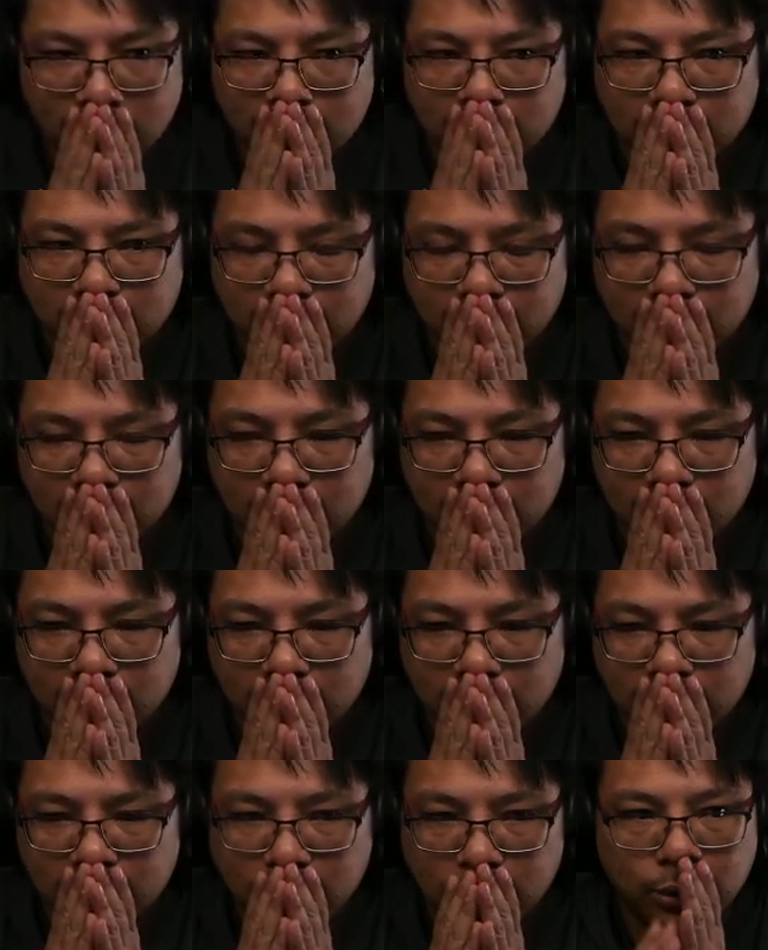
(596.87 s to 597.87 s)

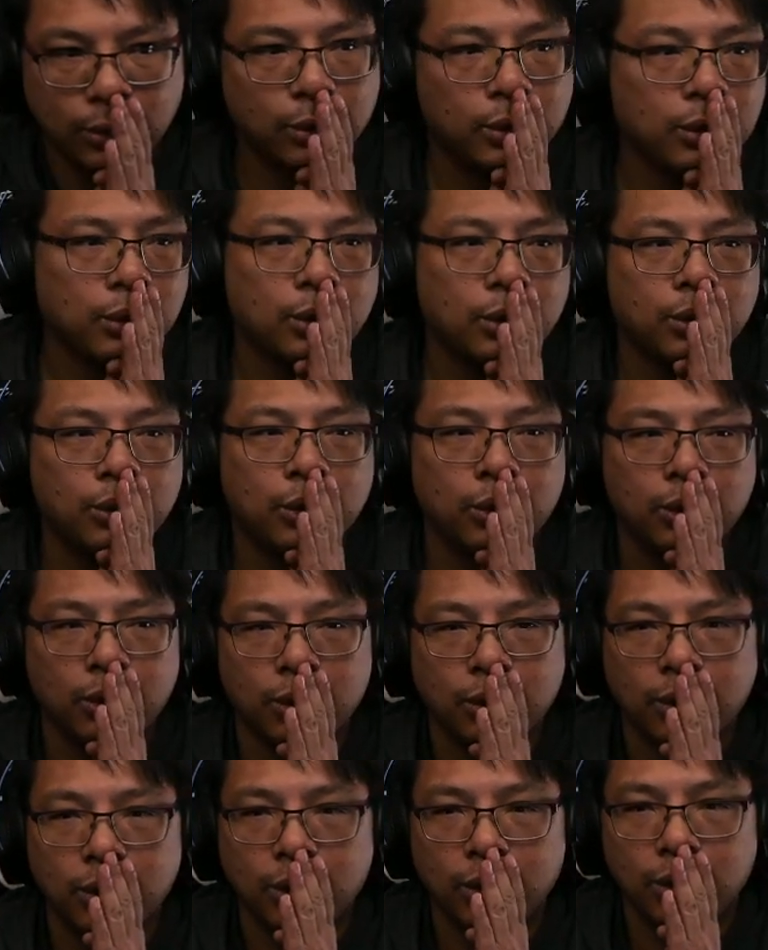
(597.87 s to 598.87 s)

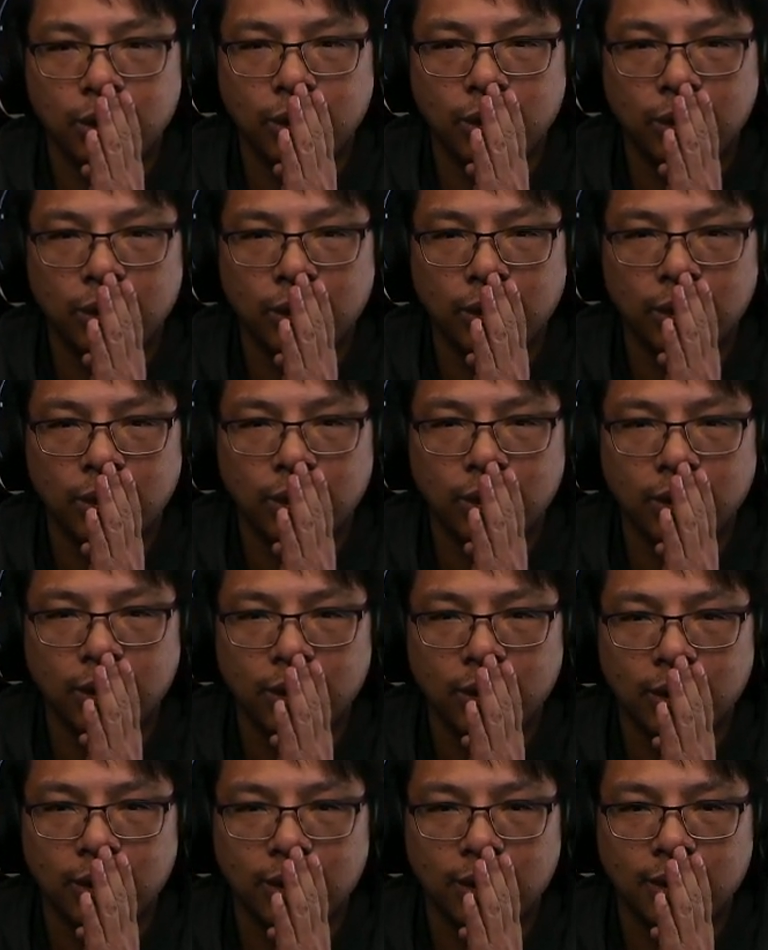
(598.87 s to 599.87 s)

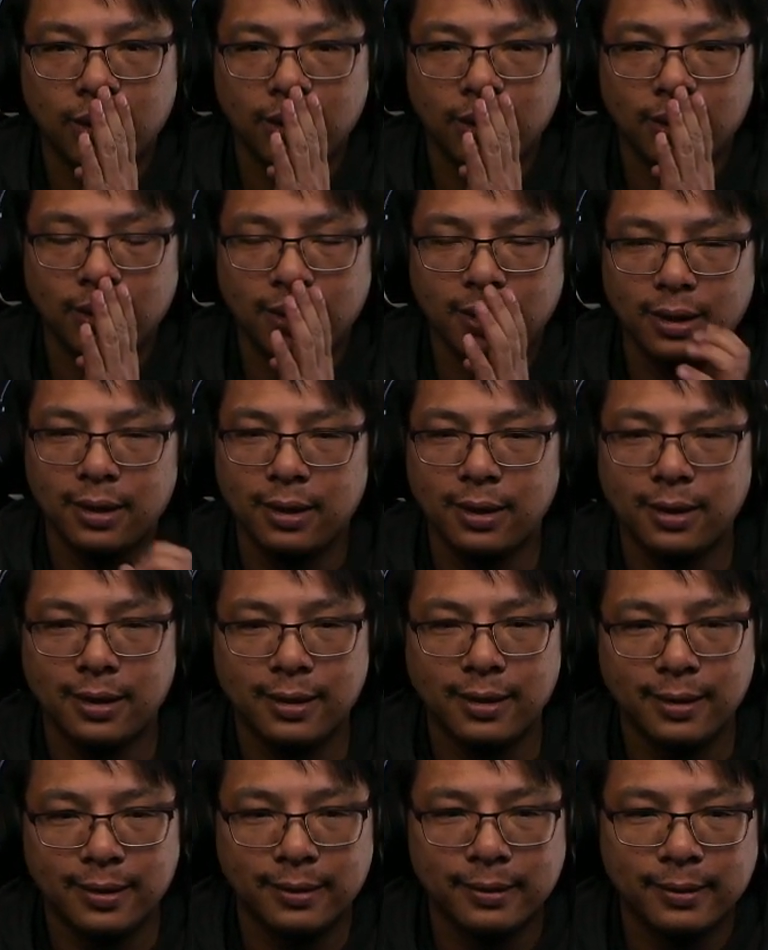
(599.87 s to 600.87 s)

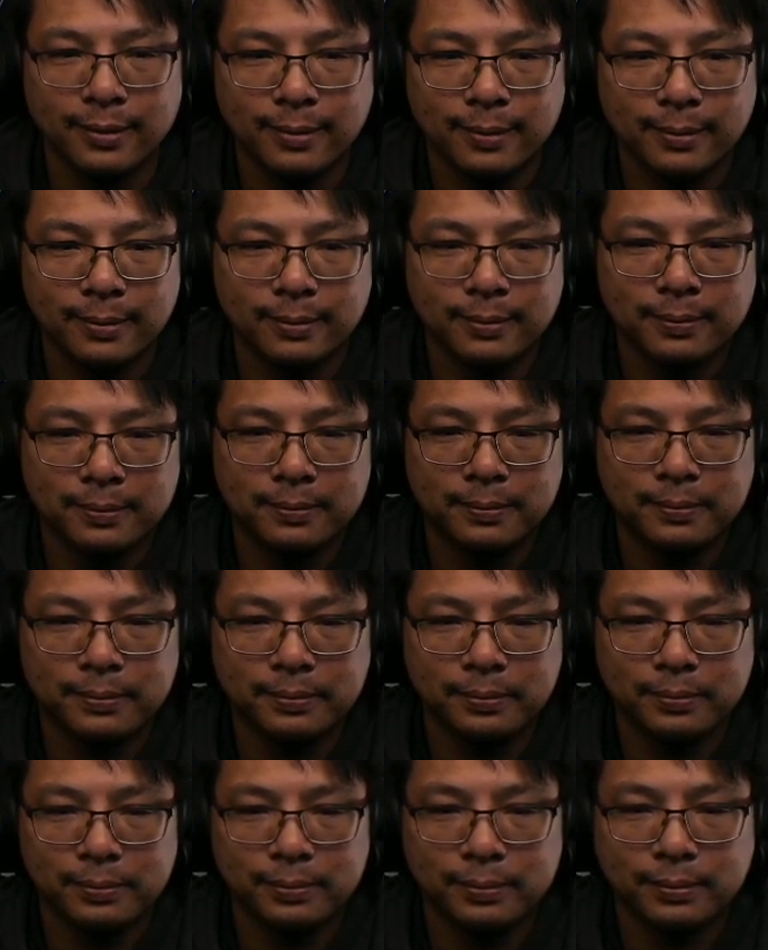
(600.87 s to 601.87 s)

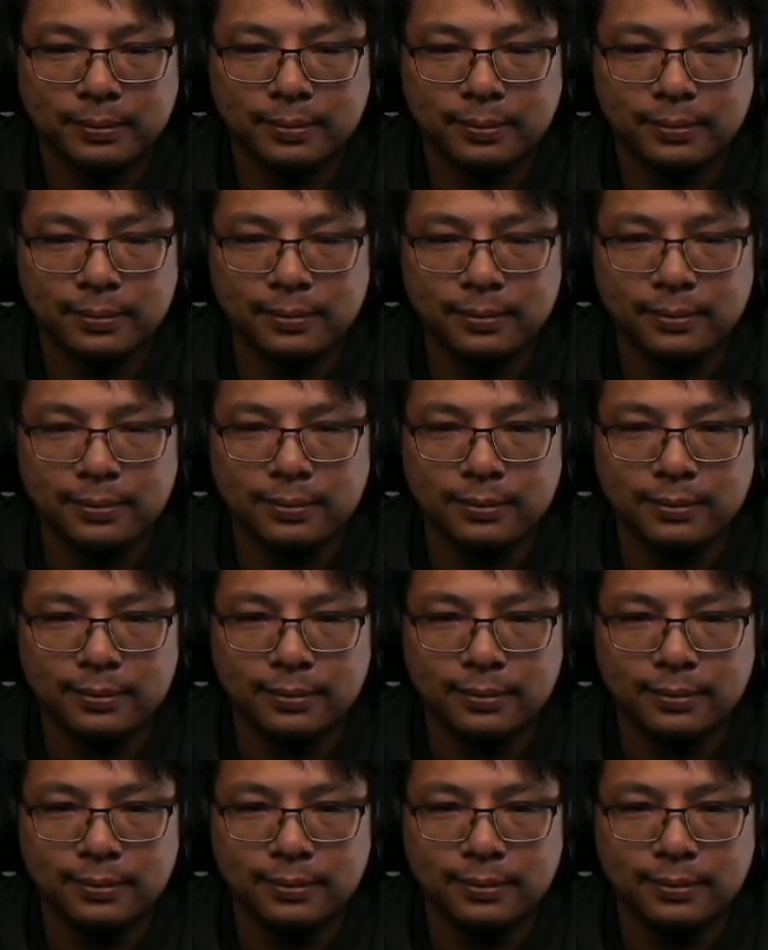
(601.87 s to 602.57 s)
No one is speaking in this clip.